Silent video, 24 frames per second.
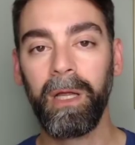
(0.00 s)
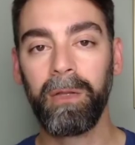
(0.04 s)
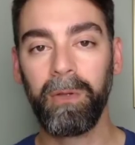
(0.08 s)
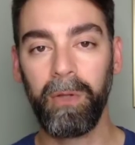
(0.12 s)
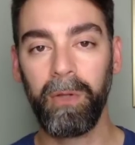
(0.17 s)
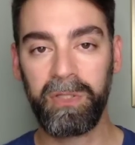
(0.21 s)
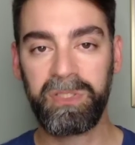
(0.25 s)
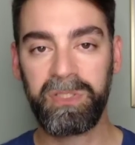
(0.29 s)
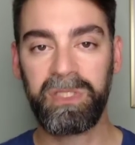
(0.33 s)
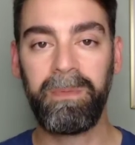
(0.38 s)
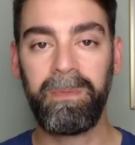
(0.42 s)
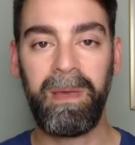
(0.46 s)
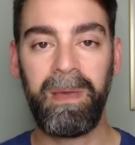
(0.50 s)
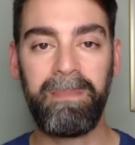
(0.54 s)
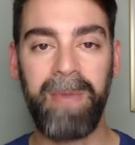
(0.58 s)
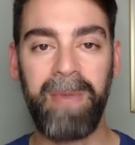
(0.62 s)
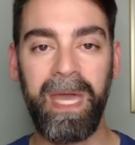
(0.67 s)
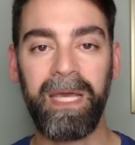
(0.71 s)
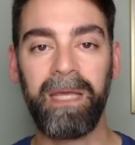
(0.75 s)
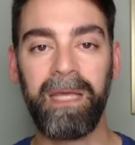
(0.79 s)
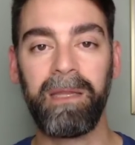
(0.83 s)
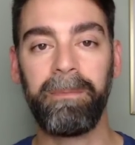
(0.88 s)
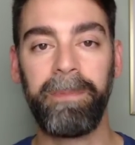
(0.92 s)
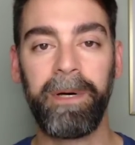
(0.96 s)
looks to be
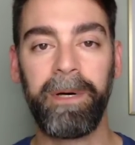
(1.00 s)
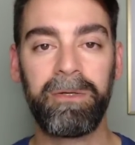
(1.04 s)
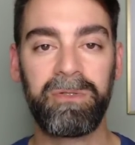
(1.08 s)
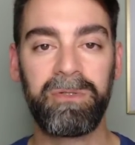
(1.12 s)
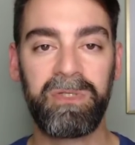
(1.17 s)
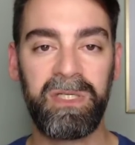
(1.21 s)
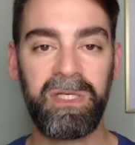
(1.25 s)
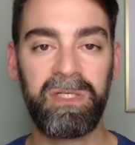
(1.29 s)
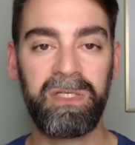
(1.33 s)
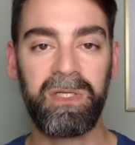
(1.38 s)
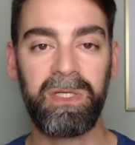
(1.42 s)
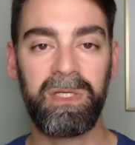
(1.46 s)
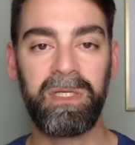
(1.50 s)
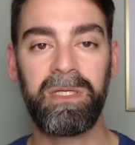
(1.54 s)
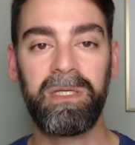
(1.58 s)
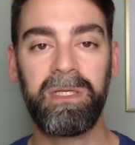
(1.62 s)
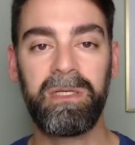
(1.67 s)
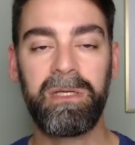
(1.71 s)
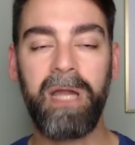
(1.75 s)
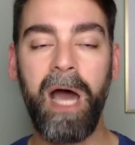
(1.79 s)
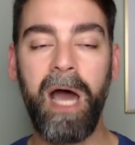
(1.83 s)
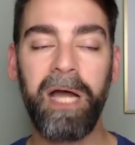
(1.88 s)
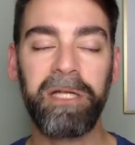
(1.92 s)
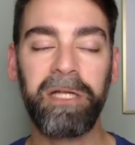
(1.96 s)
making the postseason,
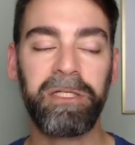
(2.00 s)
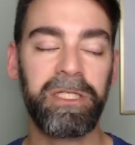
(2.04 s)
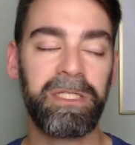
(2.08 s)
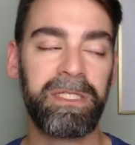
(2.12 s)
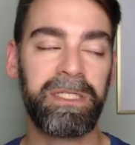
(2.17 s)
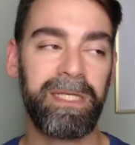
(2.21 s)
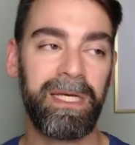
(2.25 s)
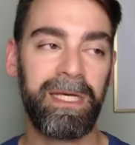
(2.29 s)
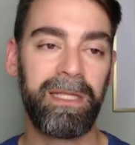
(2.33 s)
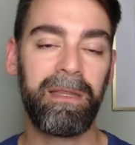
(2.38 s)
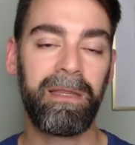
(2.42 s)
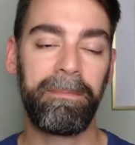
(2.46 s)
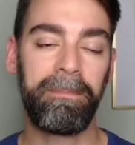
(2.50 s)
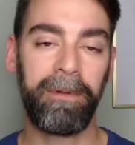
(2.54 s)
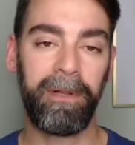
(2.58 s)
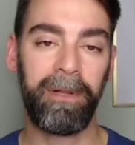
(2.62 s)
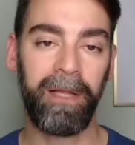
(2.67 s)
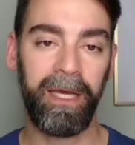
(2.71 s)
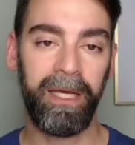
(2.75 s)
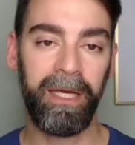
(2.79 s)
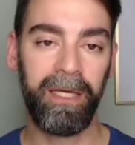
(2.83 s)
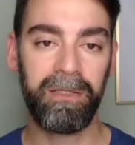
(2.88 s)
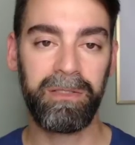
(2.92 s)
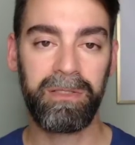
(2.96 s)
not just in the
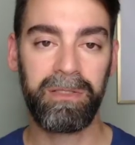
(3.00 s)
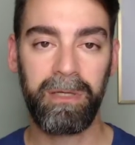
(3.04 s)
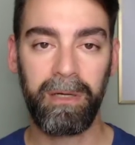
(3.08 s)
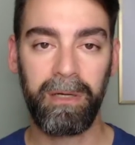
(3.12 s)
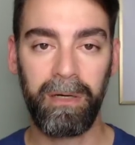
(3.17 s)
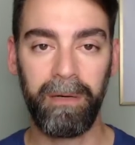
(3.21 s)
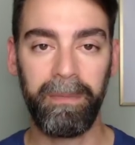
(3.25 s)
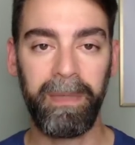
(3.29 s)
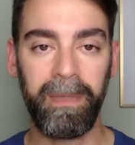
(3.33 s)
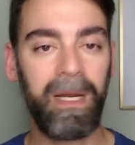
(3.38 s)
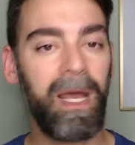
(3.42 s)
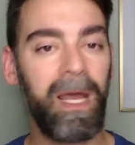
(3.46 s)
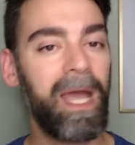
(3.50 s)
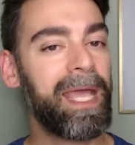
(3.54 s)
play-in tournament.